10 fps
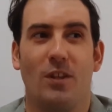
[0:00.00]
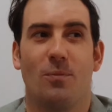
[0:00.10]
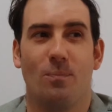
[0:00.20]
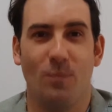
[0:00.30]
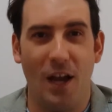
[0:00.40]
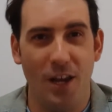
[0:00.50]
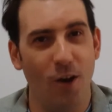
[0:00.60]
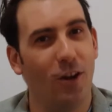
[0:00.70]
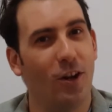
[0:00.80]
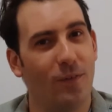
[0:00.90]
it's, I
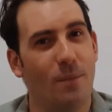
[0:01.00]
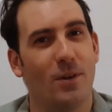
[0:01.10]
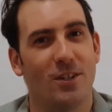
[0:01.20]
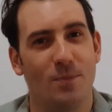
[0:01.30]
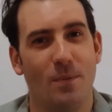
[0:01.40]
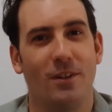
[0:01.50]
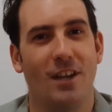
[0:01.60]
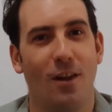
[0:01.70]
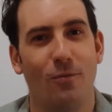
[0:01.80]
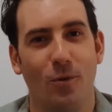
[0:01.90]
know a lot of ambitious people in
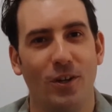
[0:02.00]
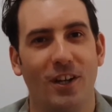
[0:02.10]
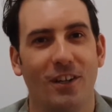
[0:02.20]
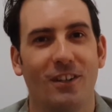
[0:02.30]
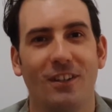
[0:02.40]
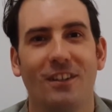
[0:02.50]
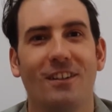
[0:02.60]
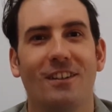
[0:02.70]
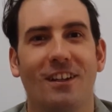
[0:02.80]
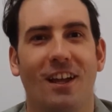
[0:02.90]
California,
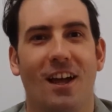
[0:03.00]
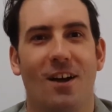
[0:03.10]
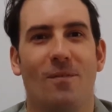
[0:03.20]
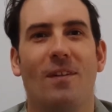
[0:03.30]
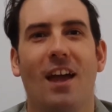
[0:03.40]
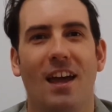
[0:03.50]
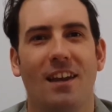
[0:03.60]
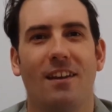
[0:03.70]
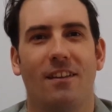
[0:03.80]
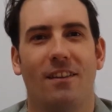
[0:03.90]
um,
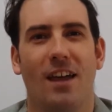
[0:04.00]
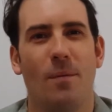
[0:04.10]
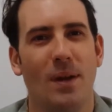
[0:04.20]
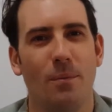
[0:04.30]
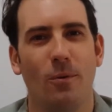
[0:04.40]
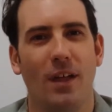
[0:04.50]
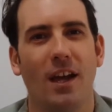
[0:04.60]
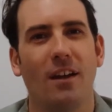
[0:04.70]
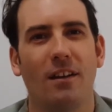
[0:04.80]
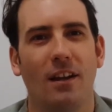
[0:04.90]
and there are people
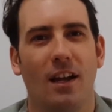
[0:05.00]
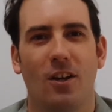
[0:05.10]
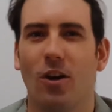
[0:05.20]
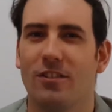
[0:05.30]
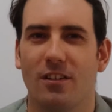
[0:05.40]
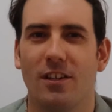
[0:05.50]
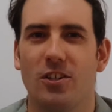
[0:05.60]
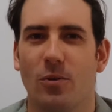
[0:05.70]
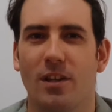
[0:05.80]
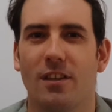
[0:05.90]
that are constantly
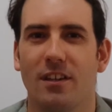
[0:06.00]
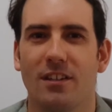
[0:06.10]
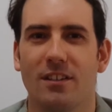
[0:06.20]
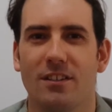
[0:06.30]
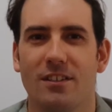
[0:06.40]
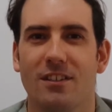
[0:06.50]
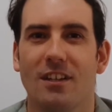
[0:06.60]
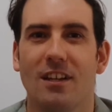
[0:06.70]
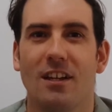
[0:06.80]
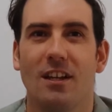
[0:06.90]
doing things.
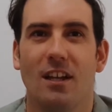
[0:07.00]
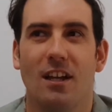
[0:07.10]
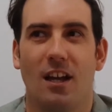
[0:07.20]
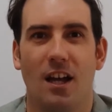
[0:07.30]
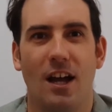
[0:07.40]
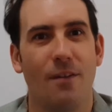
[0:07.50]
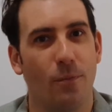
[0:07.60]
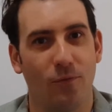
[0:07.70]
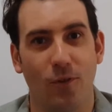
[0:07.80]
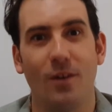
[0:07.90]
Uh, I
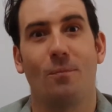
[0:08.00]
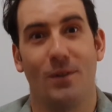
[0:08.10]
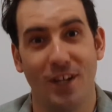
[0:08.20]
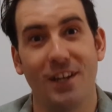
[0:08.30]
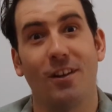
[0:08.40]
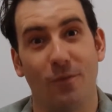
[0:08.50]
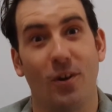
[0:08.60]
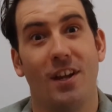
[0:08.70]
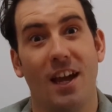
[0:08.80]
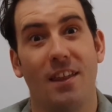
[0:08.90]
have a friend, particular
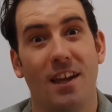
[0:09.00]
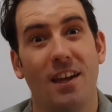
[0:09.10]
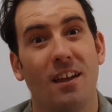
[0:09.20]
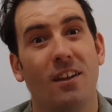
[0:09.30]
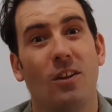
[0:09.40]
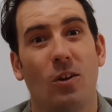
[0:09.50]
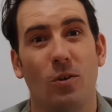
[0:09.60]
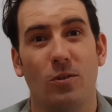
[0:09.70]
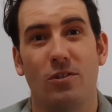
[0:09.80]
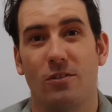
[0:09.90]
friend out there
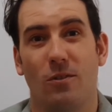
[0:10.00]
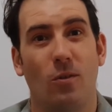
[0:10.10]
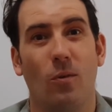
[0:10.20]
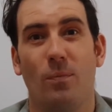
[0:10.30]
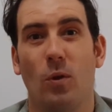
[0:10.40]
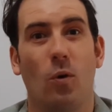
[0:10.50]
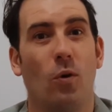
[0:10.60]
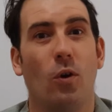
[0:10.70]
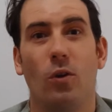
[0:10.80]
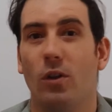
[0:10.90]
who's
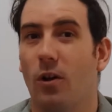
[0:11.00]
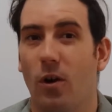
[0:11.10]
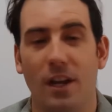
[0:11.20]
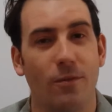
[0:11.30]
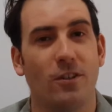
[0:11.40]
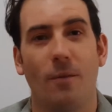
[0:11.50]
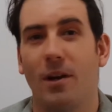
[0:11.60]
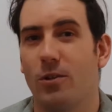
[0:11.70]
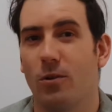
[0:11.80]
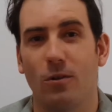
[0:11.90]
every time
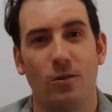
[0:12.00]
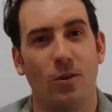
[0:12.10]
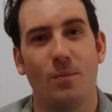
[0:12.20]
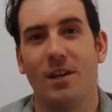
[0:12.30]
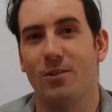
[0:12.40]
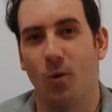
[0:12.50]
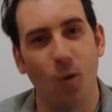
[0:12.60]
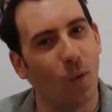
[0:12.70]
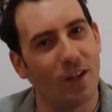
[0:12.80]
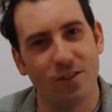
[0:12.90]
I talk to him, he's
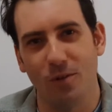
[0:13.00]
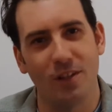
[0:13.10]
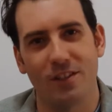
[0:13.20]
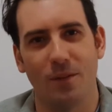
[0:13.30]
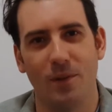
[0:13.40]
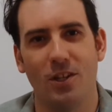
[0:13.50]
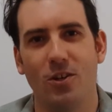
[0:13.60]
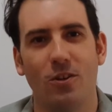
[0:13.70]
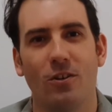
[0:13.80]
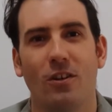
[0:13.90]
always doing something
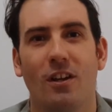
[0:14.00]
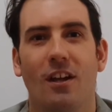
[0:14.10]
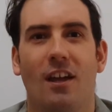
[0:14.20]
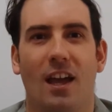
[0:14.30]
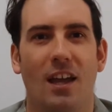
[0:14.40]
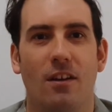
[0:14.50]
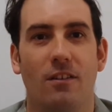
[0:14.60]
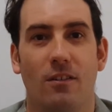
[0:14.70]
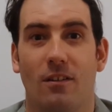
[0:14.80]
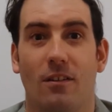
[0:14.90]
new,
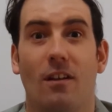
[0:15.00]
and